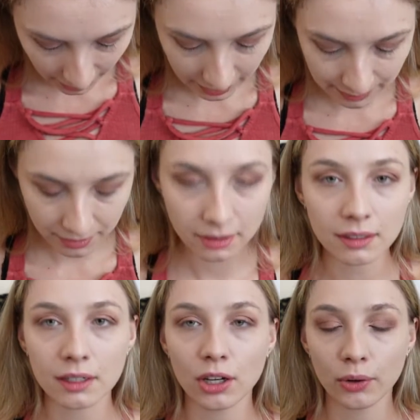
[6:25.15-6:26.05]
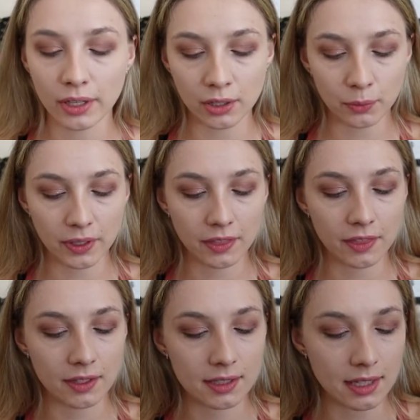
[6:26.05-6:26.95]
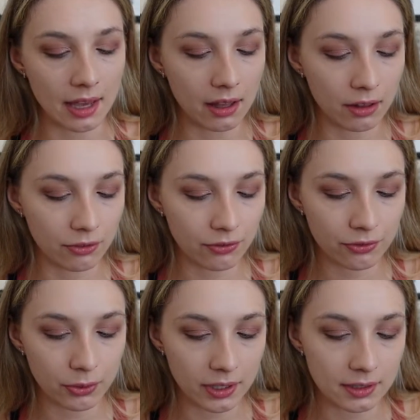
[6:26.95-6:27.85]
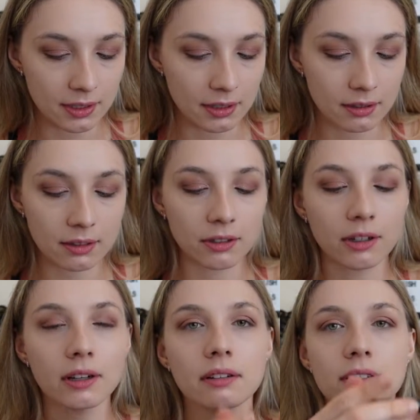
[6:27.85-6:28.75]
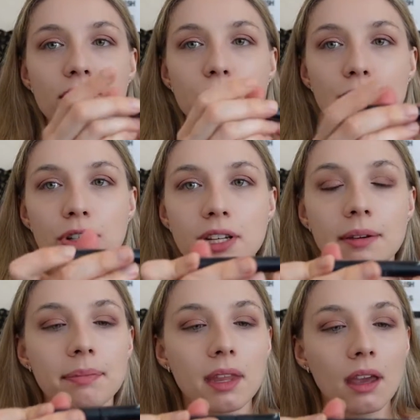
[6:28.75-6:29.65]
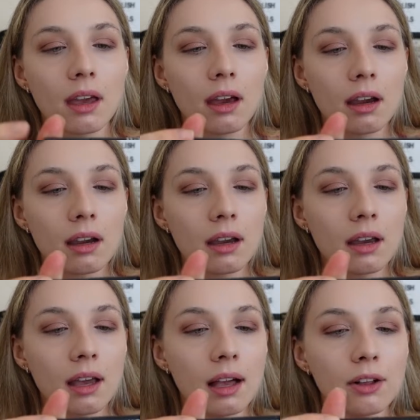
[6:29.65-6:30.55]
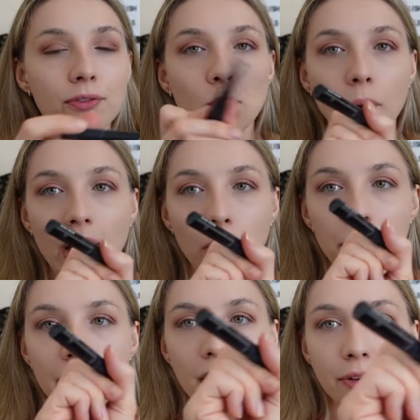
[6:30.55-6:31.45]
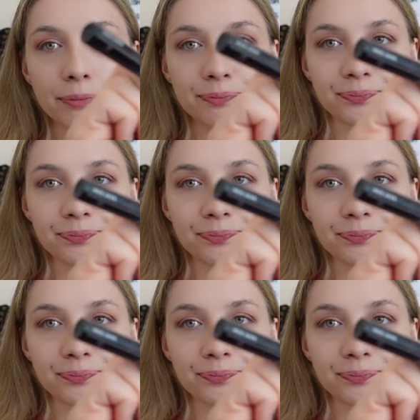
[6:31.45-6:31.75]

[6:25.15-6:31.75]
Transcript: I am gonna go in with this e.l.f. What is it? God, it's so dirty. e.l.f. Wow Brow.